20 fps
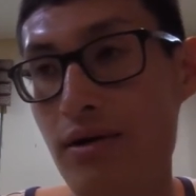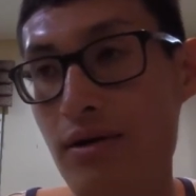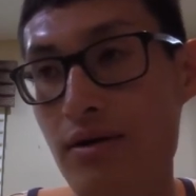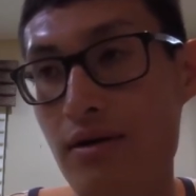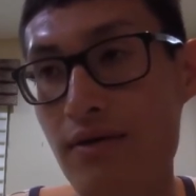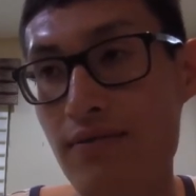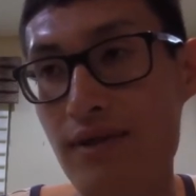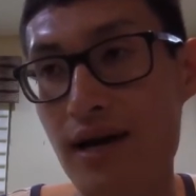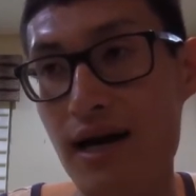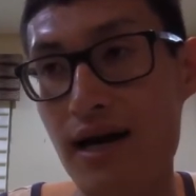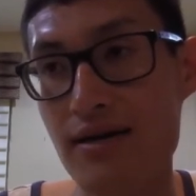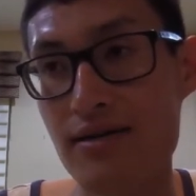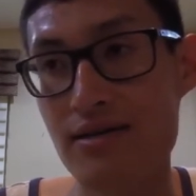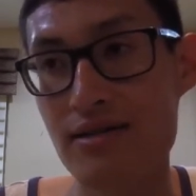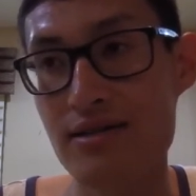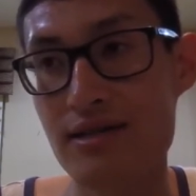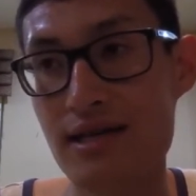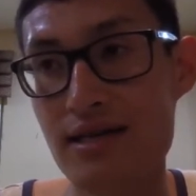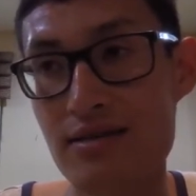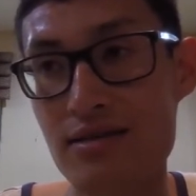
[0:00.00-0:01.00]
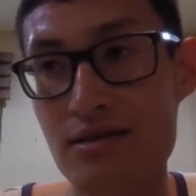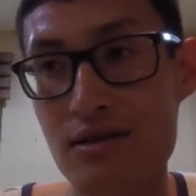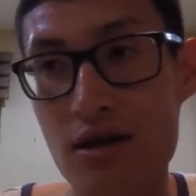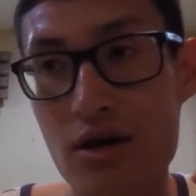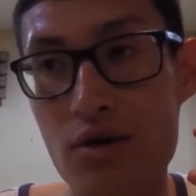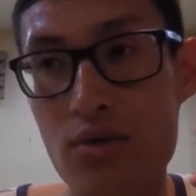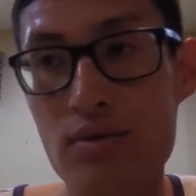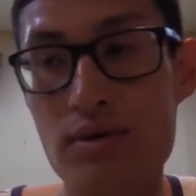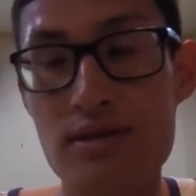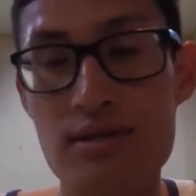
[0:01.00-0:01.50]
of the eye just gets
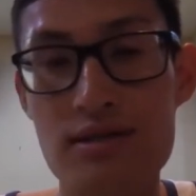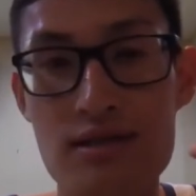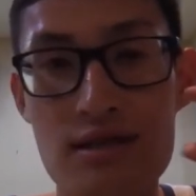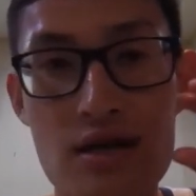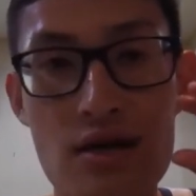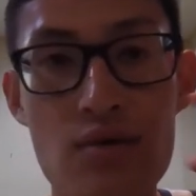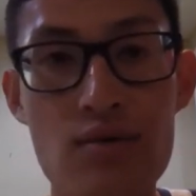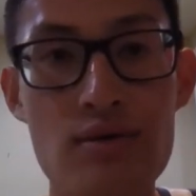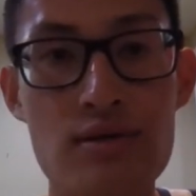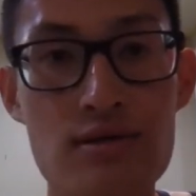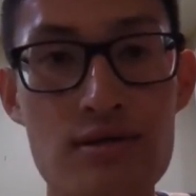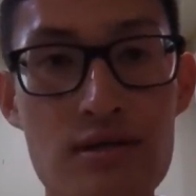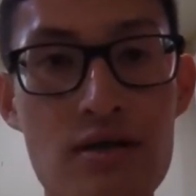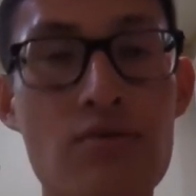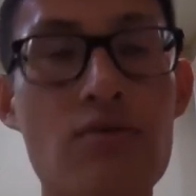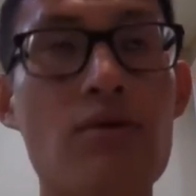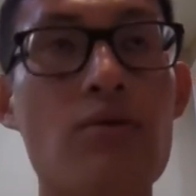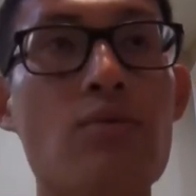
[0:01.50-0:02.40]
slower and slower and slower,